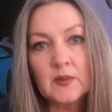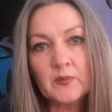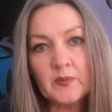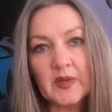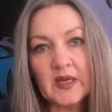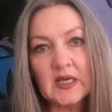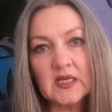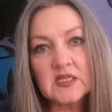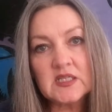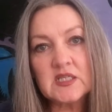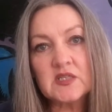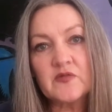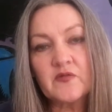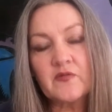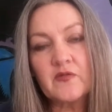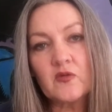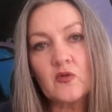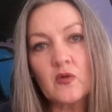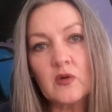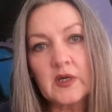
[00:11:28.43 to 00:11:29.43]
but
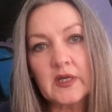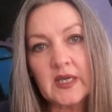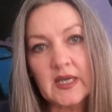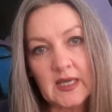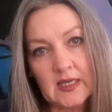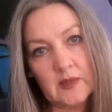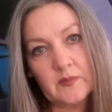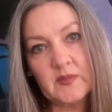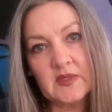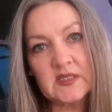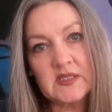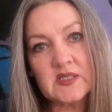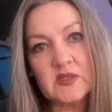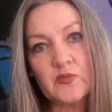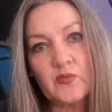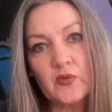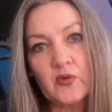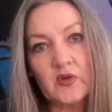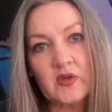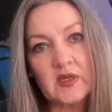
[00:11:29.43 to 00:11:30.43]
for
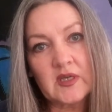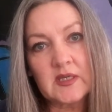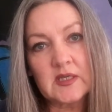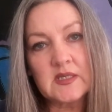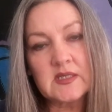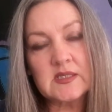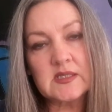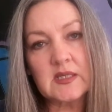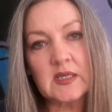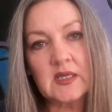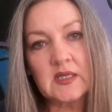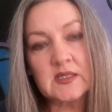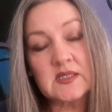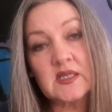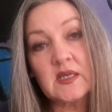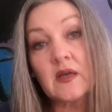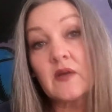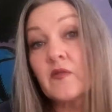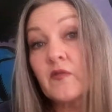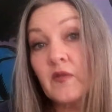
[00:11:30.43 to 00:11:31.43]
garments workers, it's
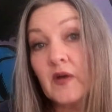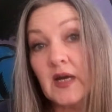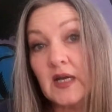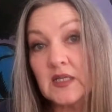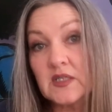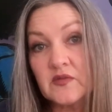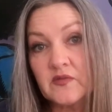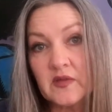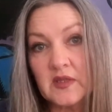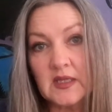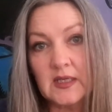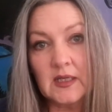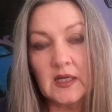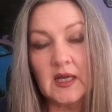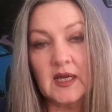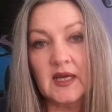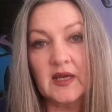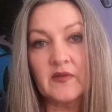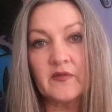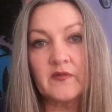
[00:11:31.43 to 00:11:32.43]
a fight for their
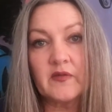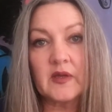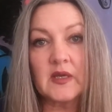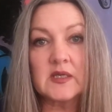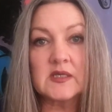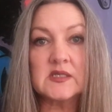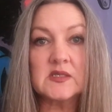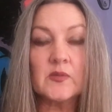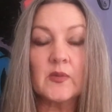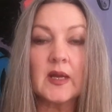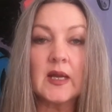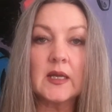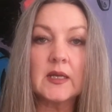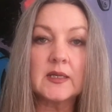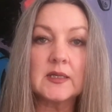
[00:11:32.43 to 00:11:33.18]
life as well.